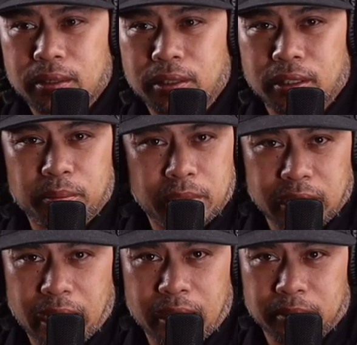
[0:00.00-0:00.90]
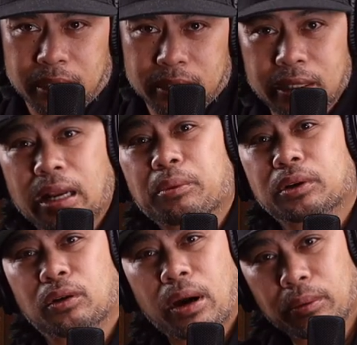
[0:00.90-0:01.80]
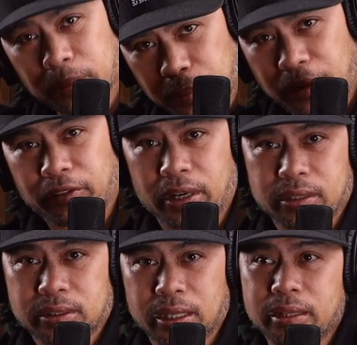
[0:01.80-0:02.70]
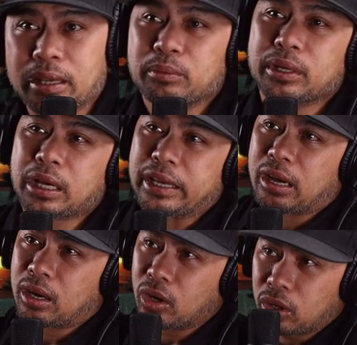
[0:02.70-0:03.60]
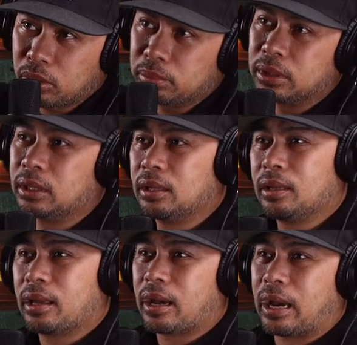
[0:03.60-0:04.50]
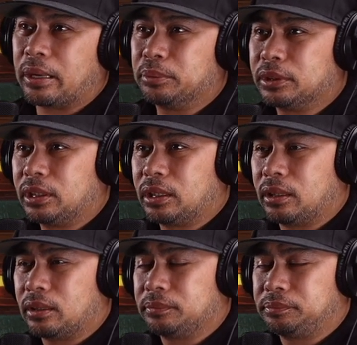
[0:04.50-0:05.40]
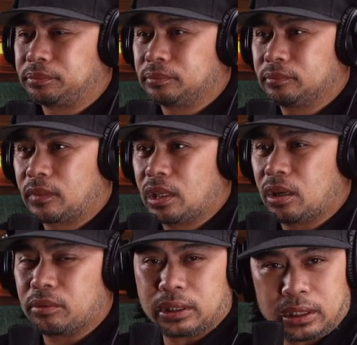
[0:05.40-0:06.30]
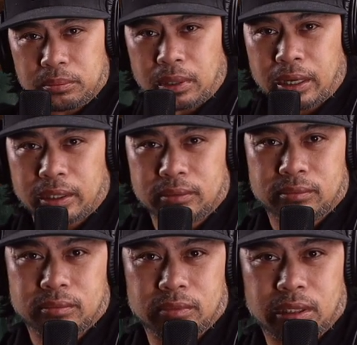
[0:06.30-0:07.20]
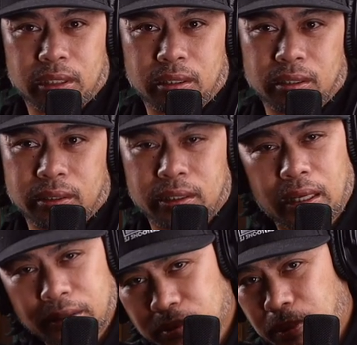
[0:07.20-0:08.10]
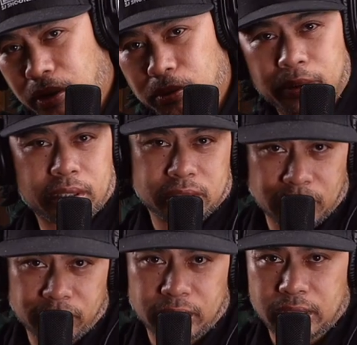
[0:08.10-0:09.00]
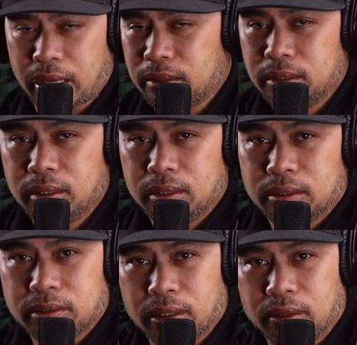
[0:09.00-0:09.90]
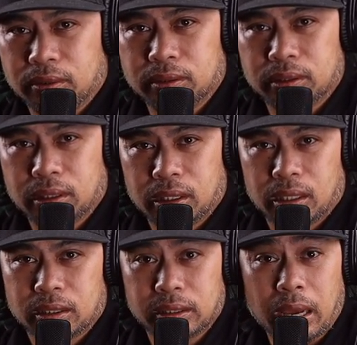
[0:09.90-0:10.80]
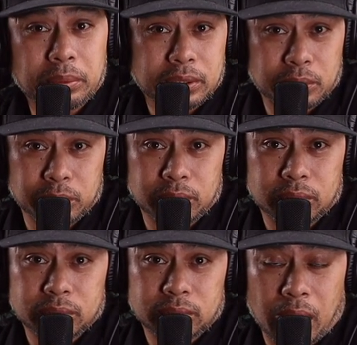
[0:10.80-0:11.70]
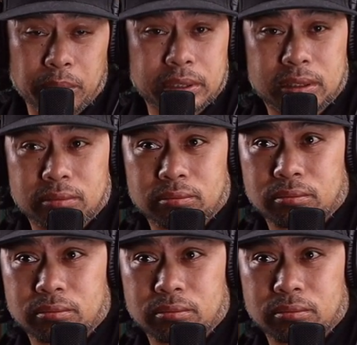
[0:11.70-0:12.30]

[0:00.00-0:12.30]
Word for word: 30 minute anime, and then I would go out with my friends. And then when I get home, I would, uh, you know, eat my dinner, and then I do my homework and stuff like that. So that was cool. That was